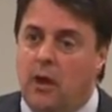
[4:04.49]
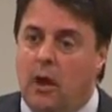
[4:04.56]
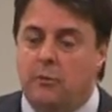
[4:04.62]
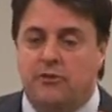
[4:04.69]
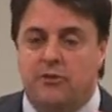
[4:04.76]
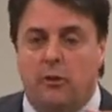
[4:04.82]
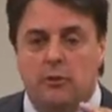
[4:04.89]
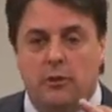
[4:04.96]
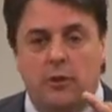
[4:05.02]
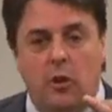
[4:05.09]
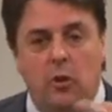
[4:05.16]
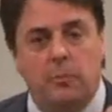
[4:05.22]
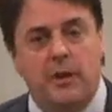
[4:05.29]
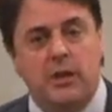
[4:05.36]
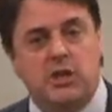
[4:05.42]
I was told in
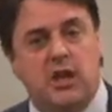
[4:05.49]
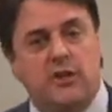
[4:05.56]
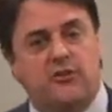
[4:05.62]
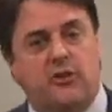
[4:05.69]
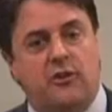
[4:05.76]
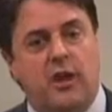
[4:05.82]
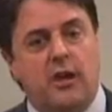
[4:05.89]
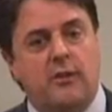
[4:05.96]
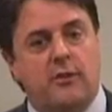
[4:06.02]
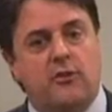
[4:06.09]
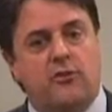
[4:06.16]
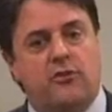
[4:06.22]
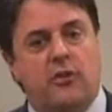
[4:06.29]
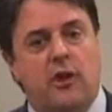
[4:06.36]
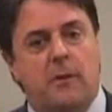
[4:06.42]
Holbeach yesterday
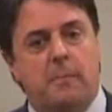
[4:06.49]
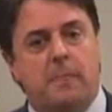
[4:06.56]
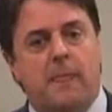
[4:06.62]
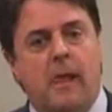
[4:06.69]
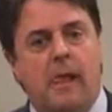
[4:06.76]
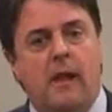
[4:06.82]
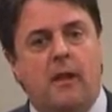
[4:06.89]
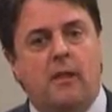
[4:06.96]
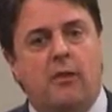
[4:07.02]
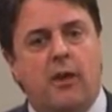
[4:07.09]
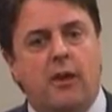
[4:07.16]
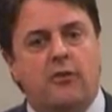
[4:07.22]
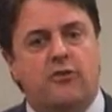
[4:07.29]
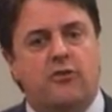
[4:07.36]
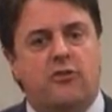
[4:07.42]
that
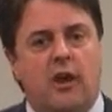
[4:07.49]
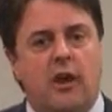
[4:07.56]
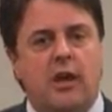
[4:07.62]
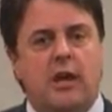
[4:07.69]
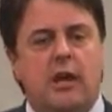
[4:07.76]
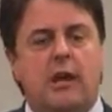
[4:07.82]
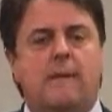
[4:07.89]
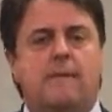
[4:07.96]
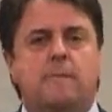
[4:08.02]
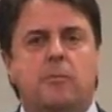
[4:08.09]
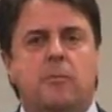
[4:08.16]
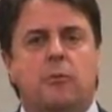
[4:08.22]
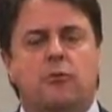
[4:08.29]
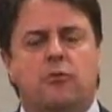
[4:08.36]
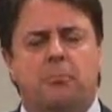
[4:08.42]
it
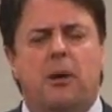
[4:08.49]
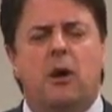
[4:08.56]
was